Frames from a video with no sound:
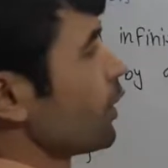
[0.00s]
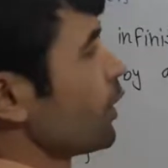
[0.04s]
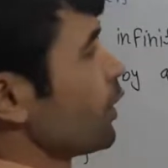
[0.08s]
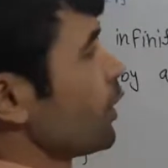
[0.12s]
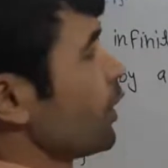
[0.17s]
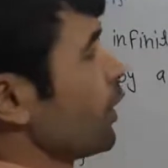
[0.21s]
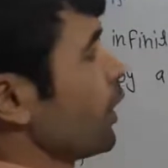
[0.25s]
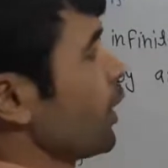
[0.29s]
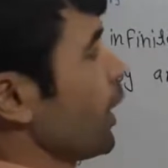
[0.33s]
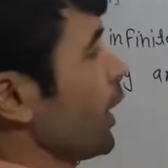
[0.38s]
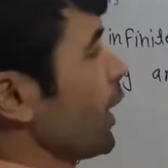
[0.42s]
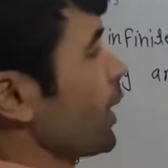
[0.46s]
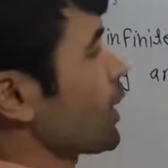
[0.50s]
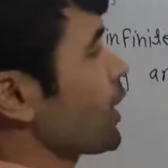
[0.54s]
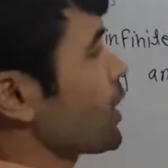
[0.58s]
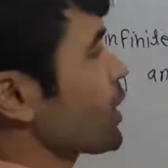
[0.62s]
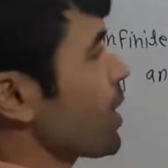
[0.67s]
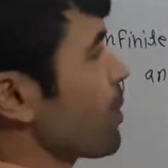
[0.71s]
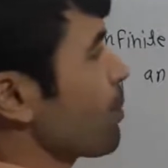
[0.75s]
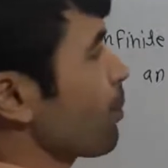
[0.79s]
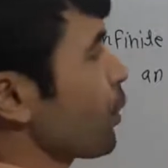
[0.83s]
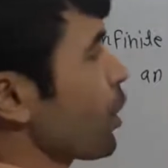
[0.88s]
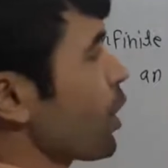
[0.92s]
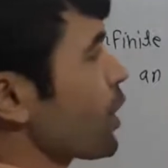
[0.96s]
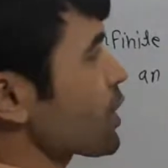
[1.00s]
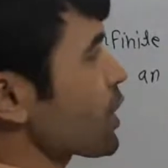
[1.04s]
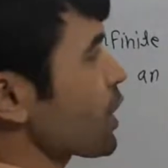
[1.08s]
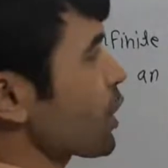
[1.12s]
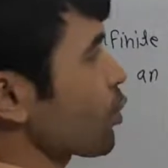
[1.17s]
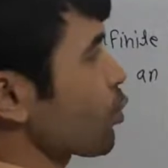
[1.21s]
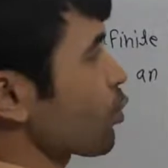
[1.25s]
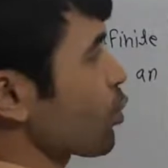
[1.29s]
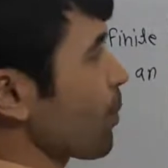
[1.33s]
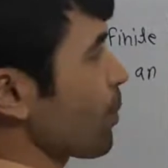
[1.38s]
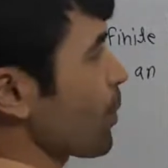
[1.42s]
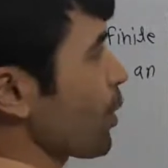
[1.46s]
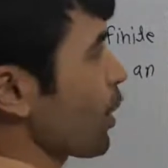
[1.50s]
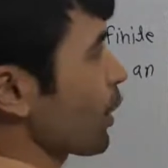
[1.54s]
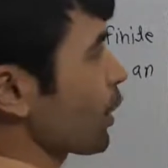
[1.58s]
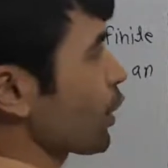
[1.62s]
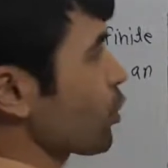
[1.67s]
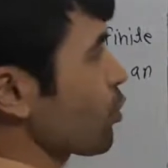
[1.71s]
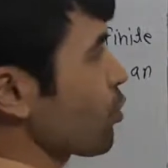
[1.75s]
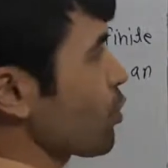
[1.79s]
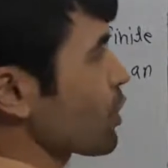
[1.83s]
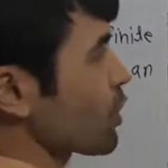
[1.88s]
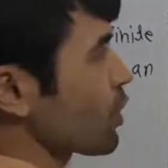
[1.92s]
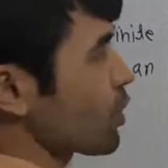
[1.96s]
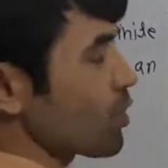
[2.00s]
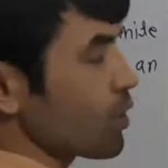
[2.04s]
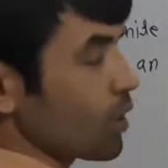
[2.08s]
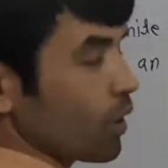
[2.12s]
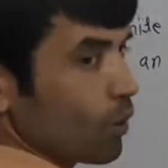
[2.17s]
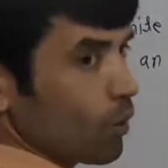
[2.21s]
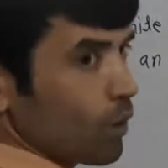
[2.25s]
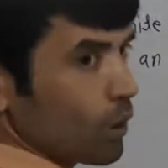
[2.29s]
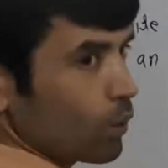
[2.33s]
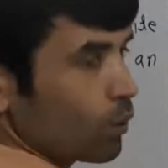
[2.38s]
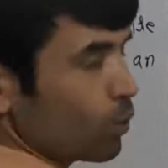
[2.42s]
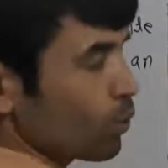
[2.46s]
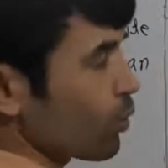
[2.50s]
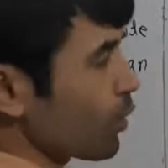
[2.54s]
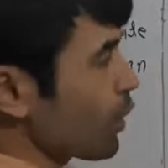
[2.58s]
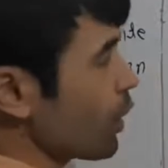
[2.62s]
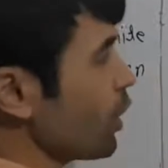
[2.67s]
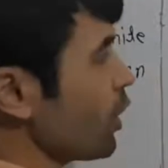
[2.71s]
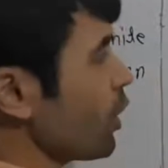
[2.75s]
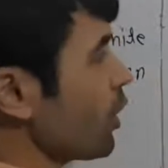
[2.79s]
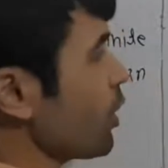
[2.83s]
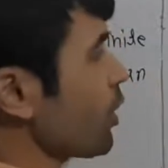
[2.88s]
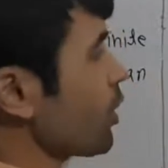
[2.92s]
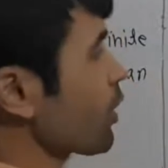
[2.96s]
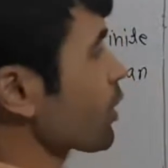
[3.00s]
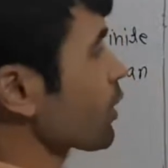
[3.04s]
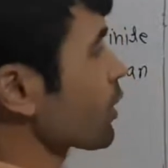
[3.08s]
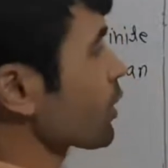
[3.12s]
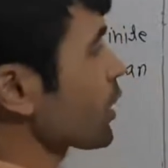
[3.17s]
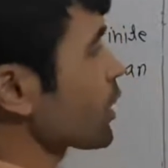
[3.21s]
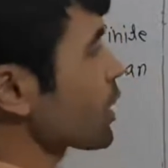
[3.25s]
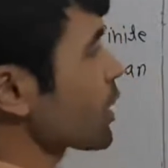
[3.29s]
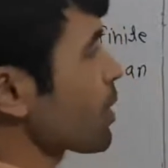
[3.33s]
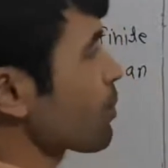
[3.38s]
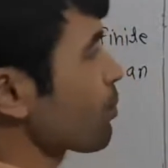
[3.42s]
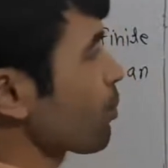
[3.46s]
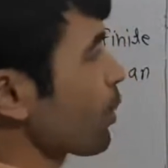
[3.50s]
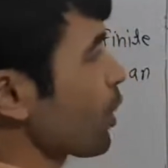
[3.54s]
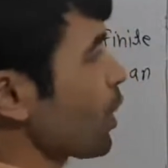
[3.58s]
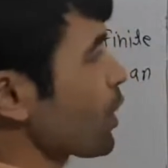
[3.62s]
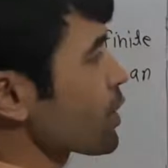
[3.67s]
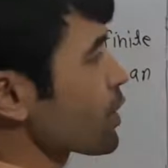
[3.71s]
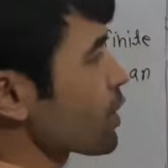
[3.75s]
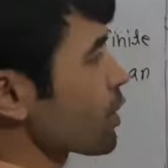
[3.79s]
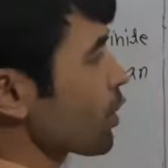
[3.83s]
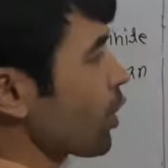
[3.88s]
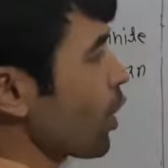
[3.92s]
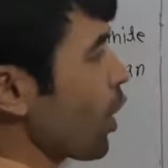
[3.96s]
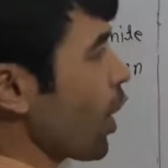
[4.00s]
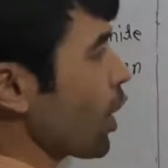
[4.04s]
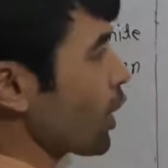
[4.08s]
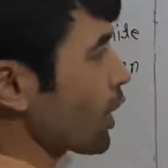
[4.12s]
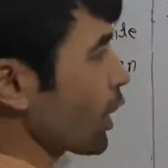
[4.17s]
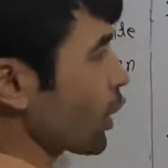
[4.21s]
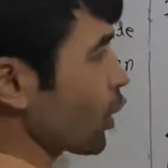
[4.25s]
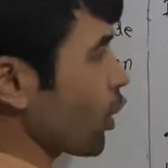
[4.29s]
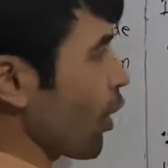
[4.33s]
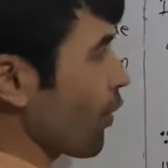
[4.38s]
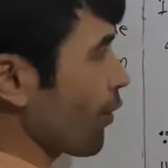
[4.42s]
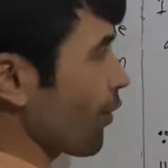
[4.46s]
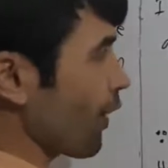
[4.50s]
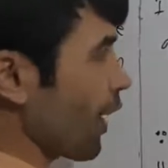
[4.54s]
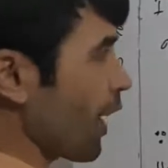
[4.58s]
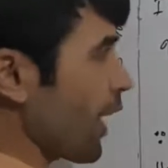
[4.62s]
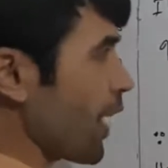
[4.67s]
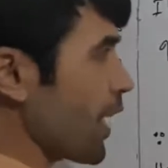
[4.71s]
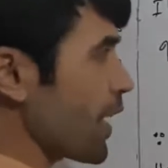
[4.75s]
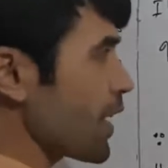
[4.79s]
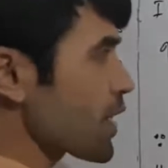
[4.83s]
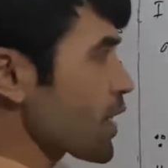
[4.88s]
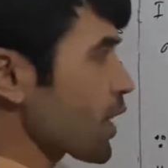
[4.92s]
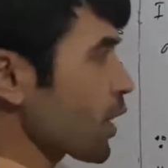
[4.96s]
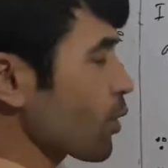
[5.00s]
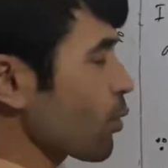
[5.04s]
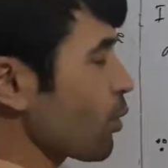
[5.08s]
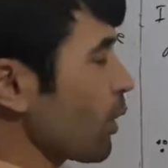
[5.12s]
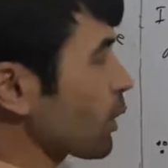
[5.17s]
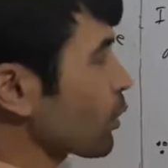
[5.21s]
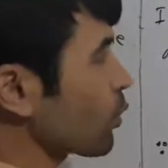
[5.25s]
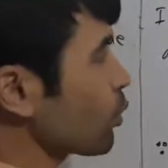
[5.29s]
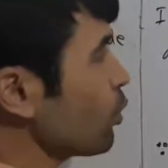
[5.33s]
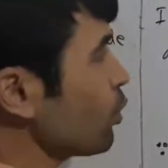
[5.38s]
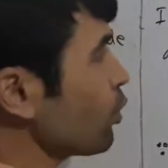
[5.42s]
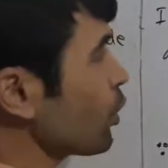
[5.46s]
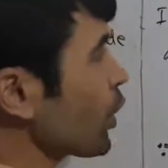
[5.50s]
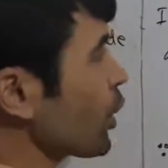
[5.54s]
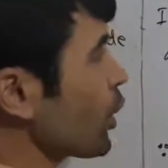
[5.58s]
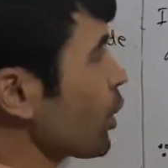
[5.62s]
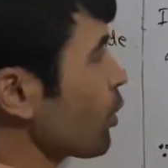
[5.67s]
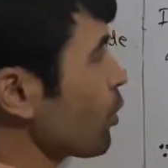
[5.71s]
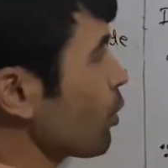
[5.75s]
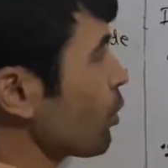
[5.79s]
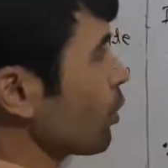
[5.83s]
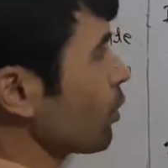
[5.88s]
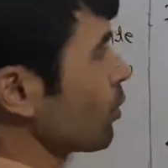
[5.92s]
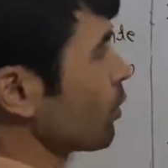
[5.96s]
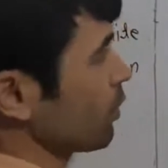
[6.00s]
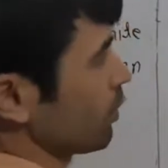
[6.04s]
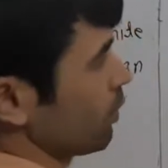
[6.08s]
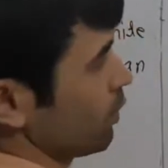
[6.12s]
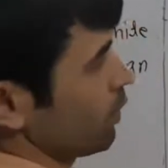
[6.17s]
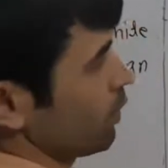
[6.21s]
This implies a to the power q is equal to e. This implies order of A is equal to q.